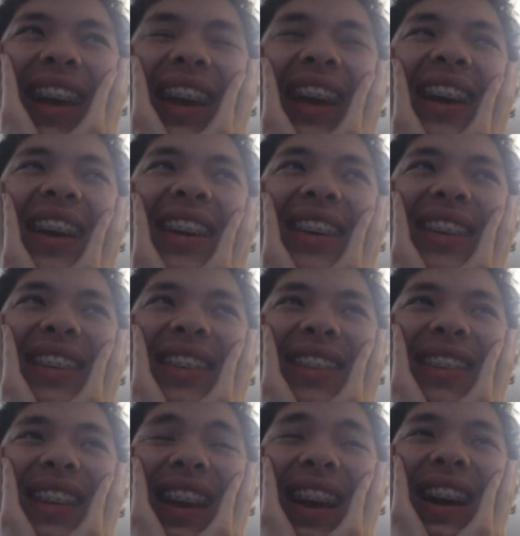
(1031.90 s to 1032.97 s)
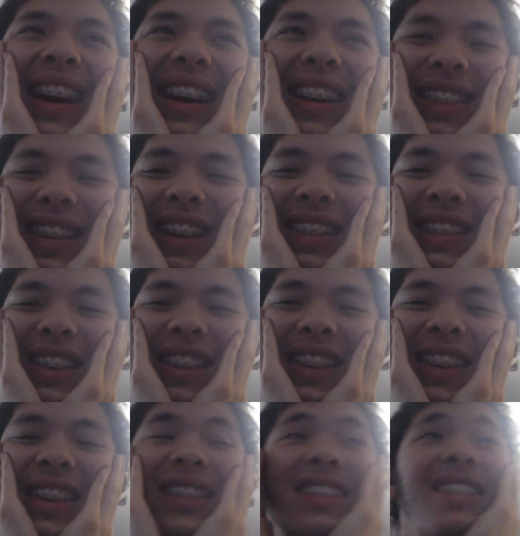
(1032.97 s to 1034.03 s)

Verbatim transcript: And yeah, that's all.